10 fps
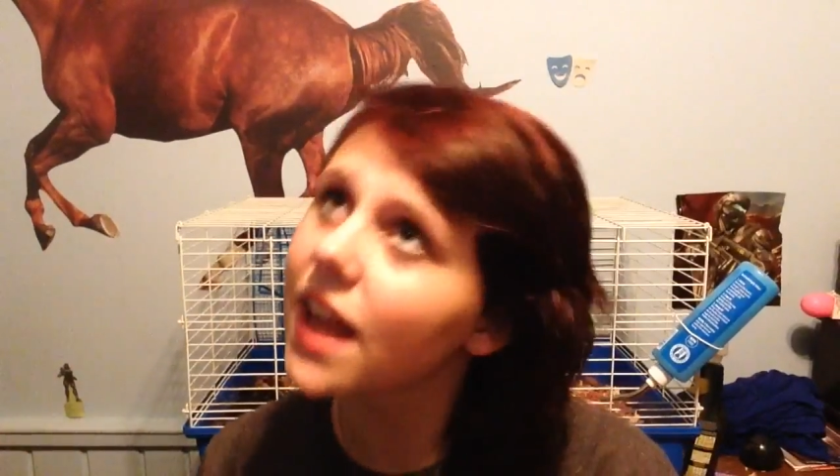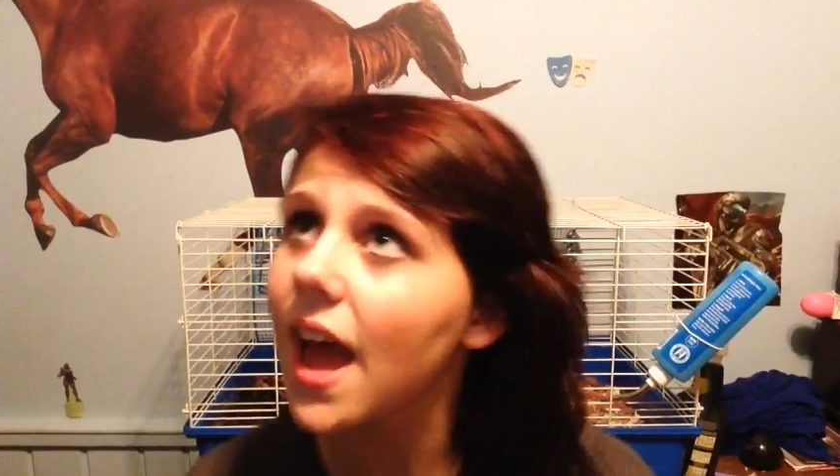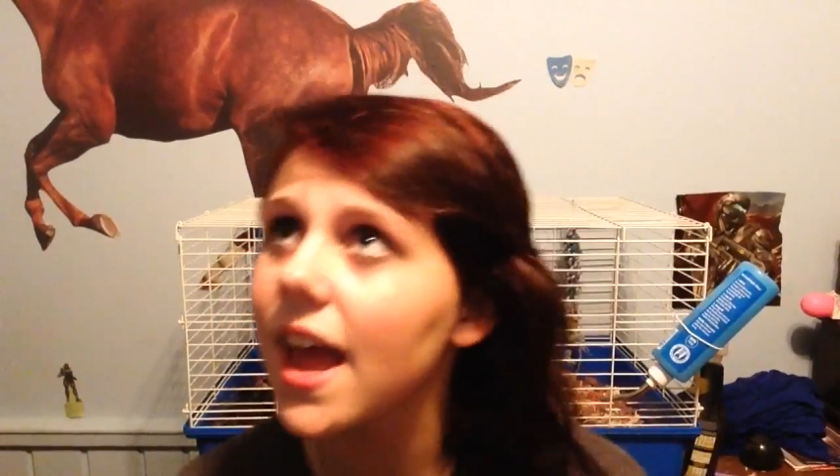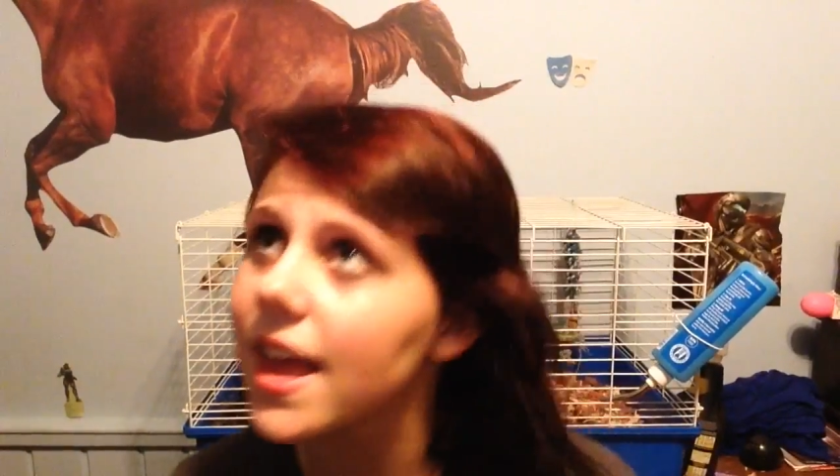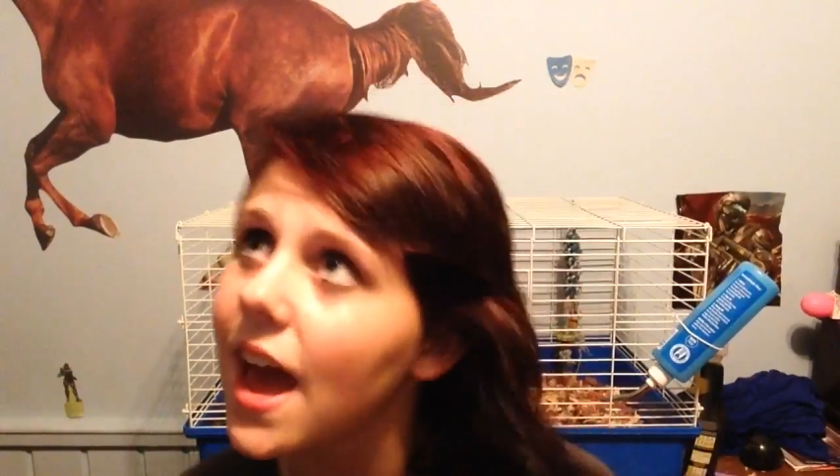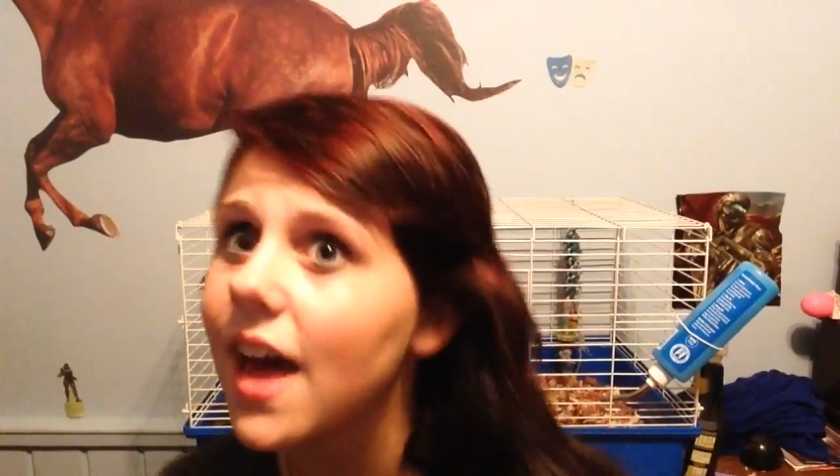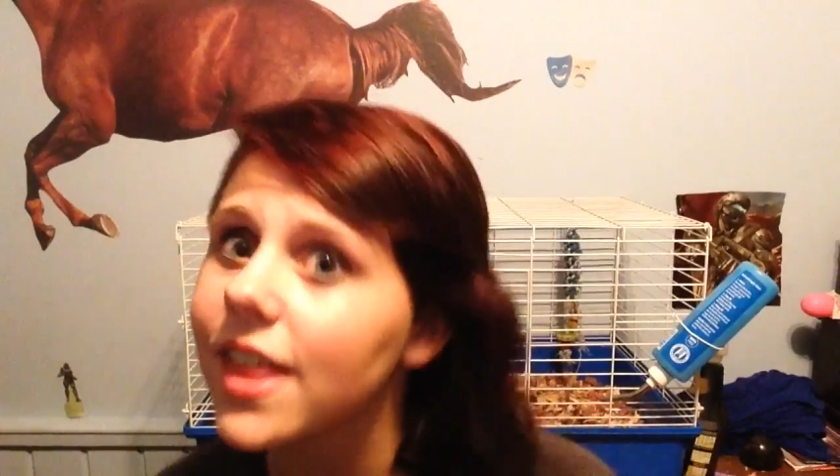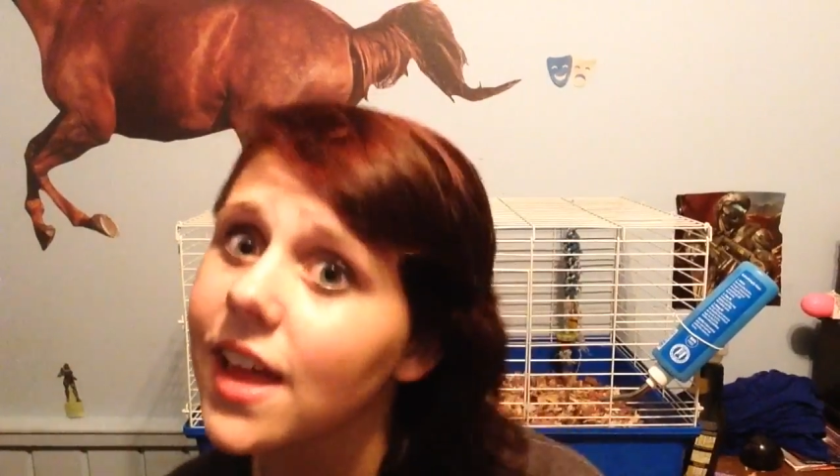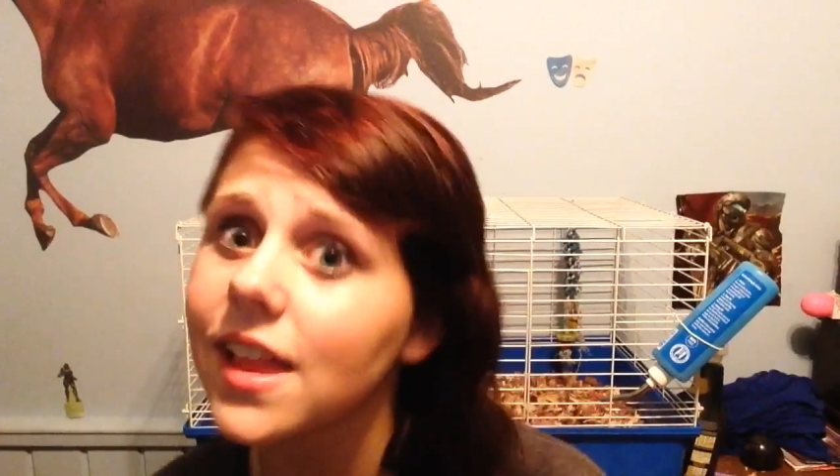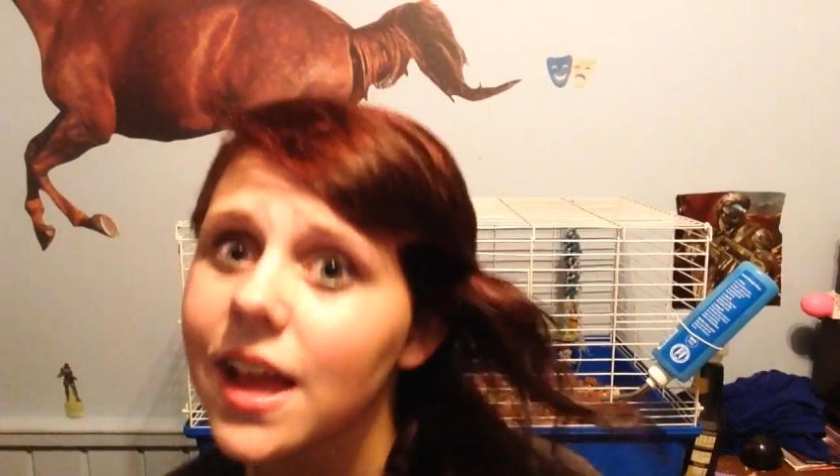hey, yeah,
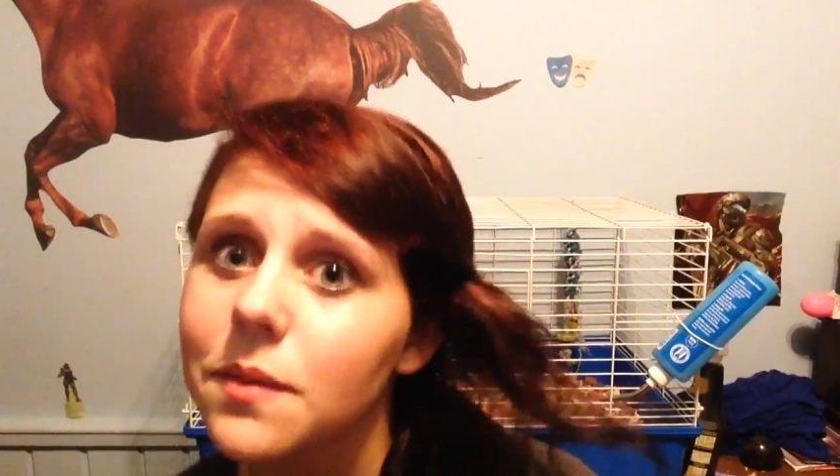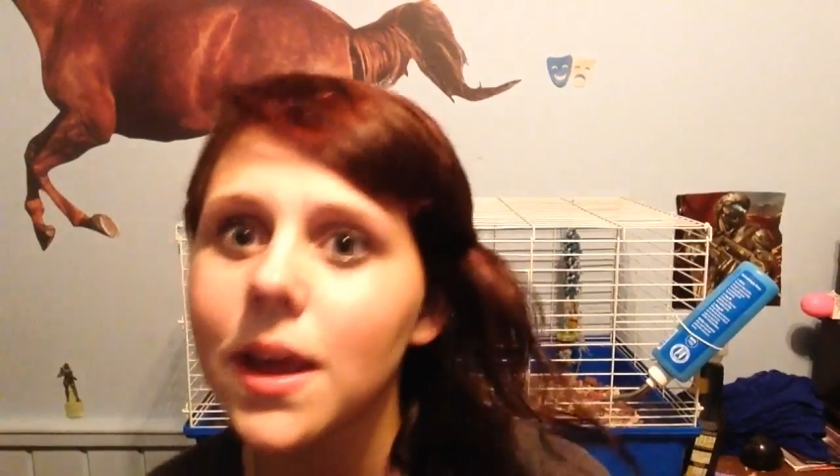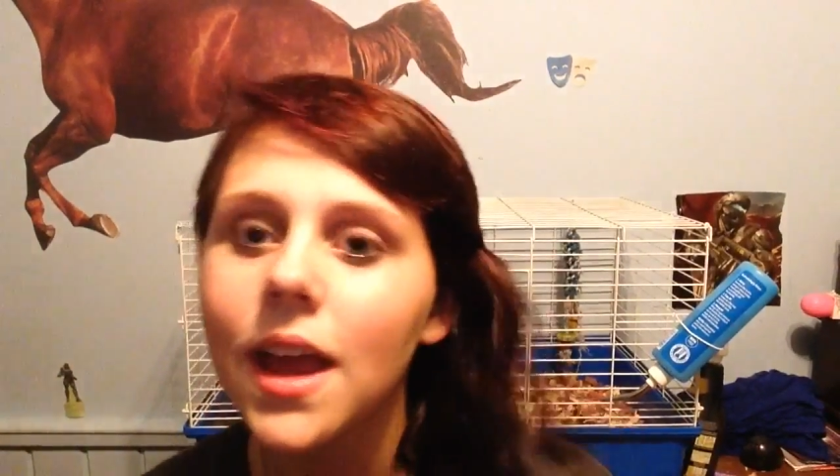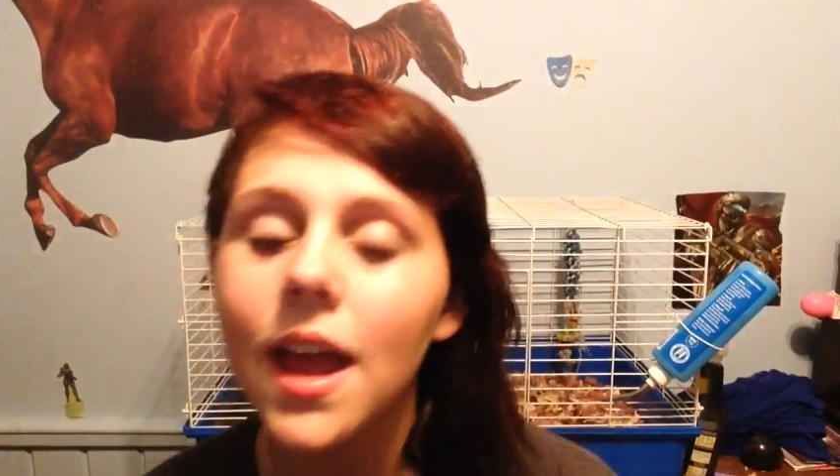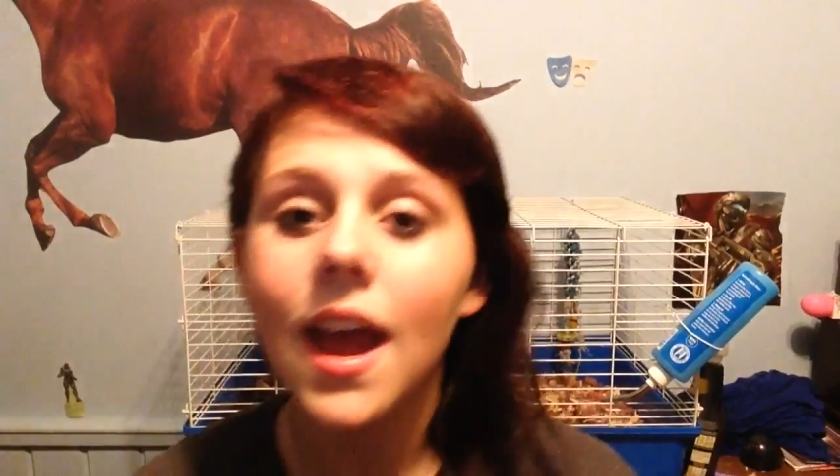they like me.